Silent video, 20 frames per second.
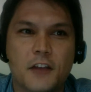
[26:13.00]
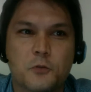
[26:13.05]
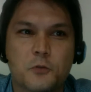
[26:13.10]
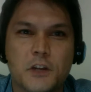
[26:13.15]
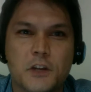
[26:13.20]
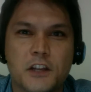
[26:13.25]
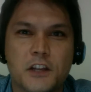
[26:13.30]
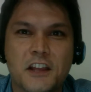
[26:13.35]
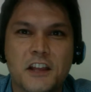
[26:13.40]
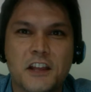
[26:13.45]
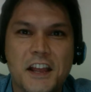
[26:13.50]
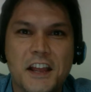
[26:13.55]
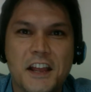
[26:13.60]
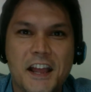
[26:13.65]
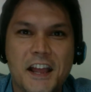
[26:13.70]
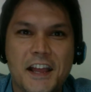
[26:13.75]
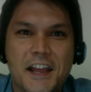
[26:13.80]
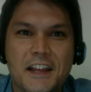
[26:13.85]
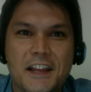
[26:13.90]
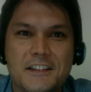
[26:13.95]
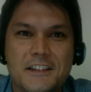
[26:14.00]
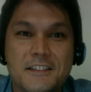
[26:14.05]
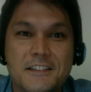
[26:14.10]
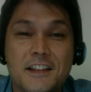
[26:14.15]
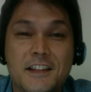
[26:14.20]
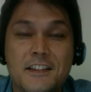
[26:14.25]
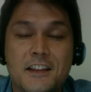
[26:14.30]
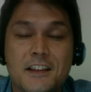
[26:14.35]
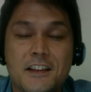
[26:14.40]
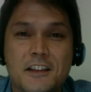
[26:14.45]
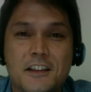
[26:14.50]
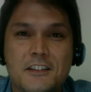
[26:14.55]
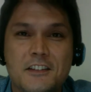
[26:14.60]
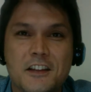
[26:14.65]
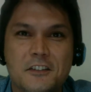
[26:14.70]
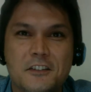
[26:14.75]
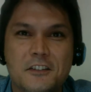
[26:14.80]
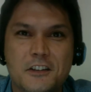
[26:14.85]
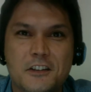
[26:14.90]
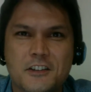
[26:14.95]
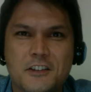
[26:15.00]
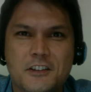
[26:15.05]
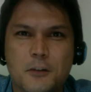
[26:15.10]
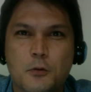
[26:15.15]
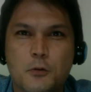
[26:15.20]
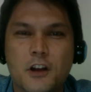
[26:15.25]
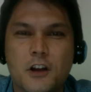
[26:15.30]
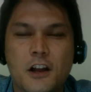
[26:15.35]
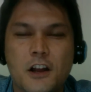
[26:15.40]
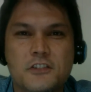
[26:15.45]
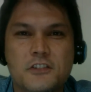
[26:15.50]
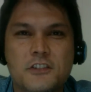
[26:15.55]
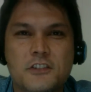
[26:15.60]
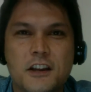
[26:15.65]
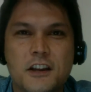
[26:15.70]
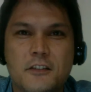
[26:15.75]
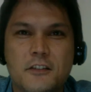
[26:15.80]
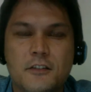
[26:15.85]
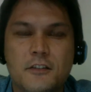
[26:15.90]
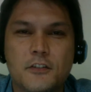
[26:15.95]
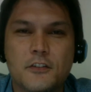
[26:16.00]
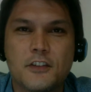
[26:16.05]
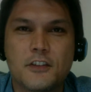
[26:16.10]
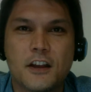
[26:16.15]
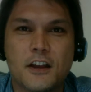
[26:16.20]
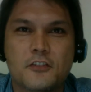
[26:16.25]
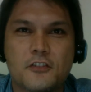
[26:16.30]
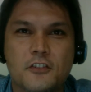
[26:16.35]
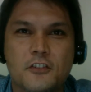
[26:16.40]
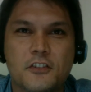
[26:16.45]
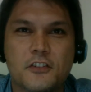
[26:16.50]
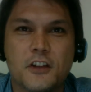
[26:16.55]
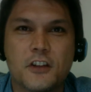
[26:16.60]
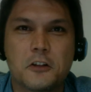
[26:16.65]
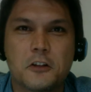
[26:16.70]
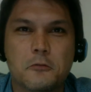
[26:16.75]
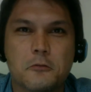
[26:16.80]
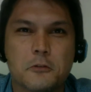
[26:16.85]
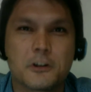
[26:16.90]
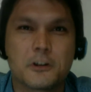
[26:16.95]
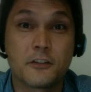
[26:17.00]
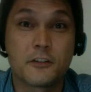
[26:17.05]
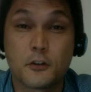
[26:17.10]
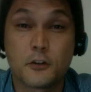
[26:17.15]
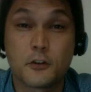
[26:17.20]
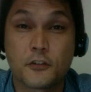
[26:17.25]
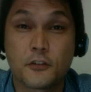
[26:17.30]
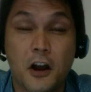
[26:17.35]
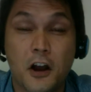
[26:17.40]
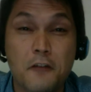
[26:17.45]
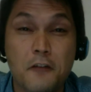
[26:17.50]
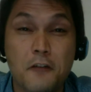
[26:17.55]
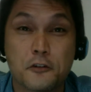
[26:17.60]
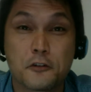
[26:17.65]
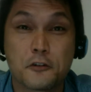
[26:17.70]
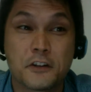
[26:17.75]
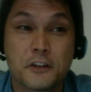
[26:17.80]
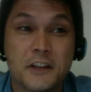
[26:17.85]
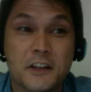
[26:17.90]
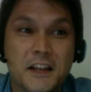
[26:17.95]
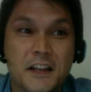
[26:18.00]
week, and then they can take a look and say, well, gosh, did any of those actually sell? Were any of those offered?